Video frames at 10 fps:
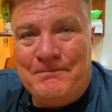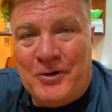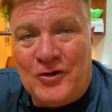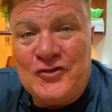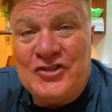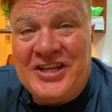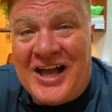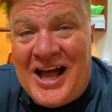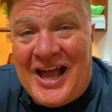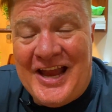both
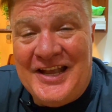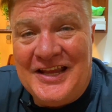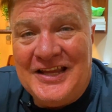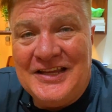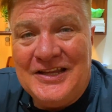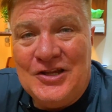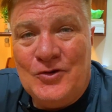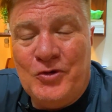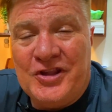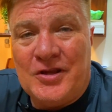tied
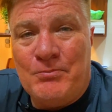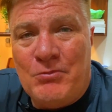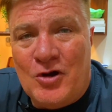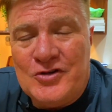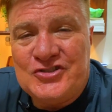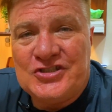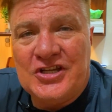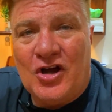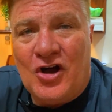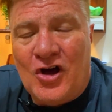with the
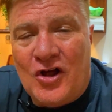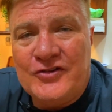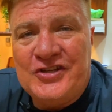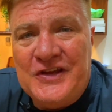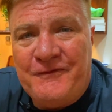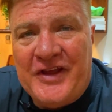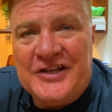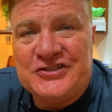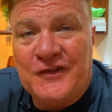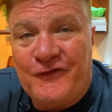most all
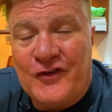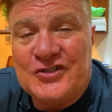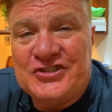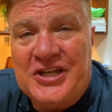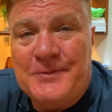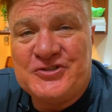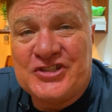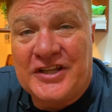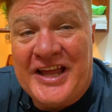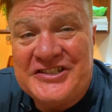defensive first team
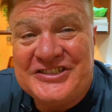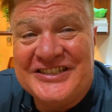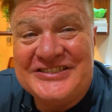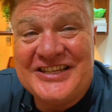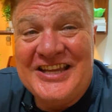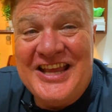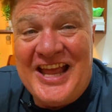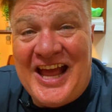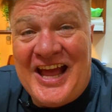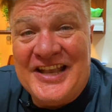selections
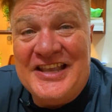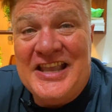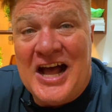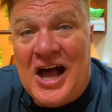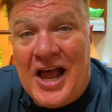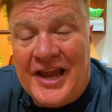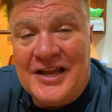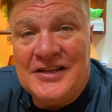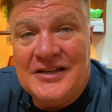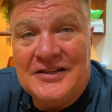at
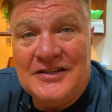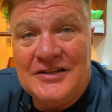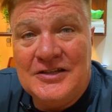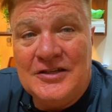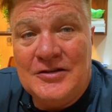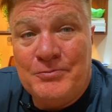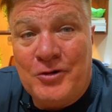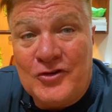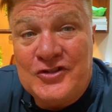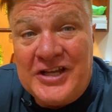nine.
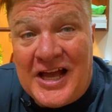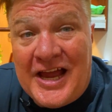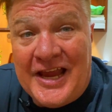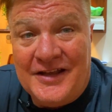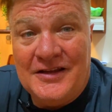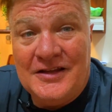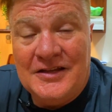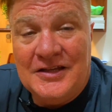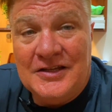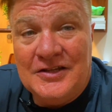Both tied
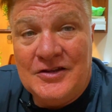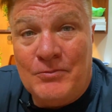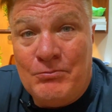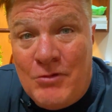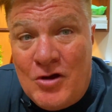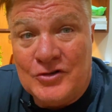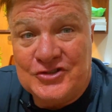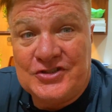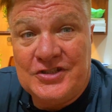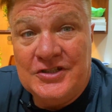the
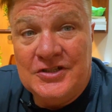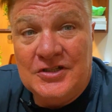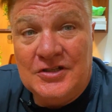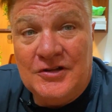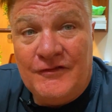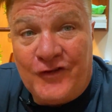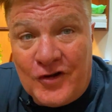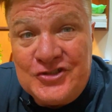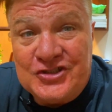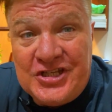most
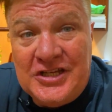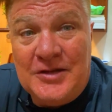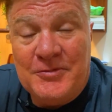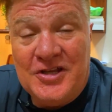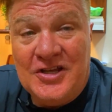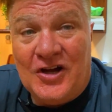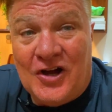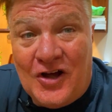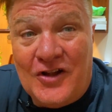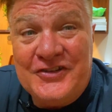first team
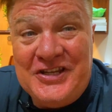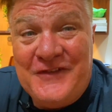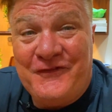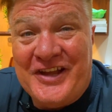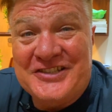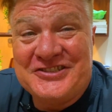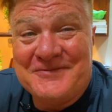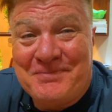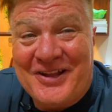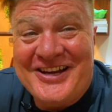all
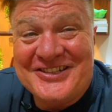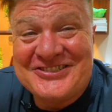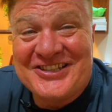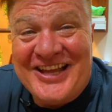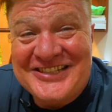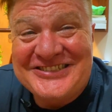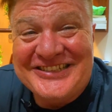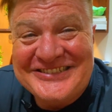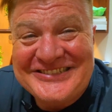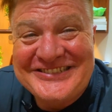defensive player
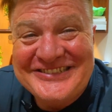selections.